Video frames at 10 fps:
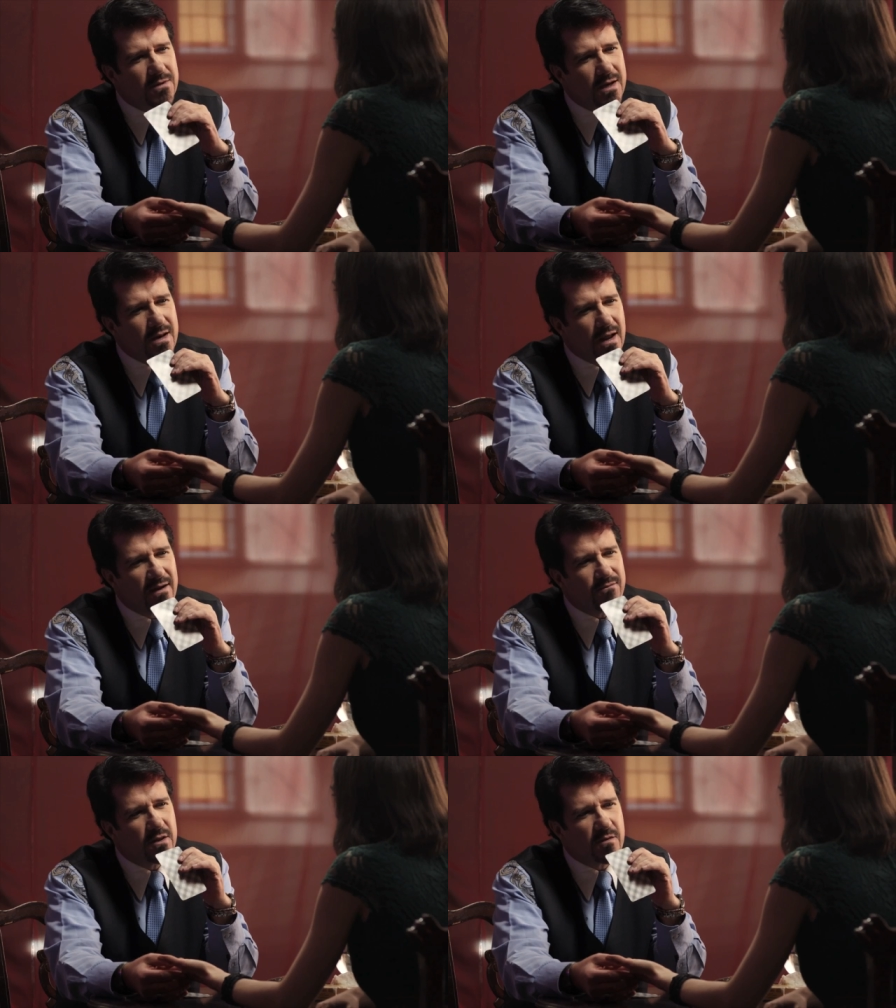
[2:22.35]
didn't
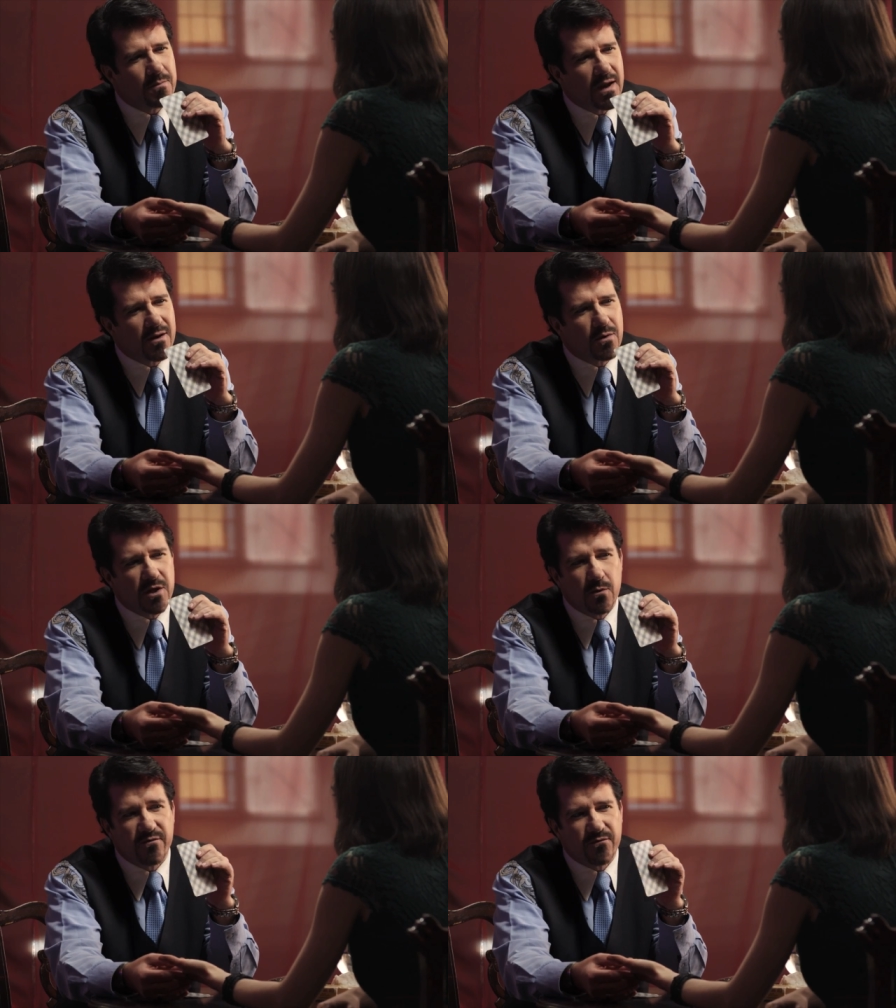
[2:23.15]
have this pet
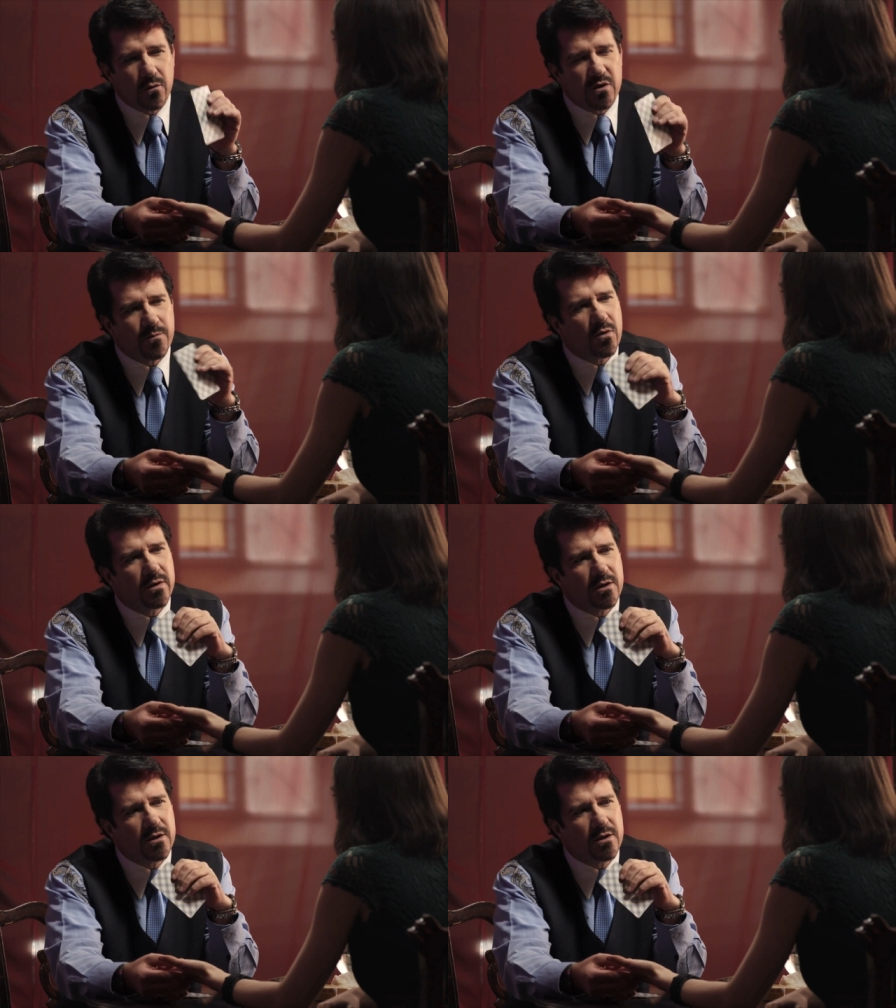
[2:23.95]
when you were first born,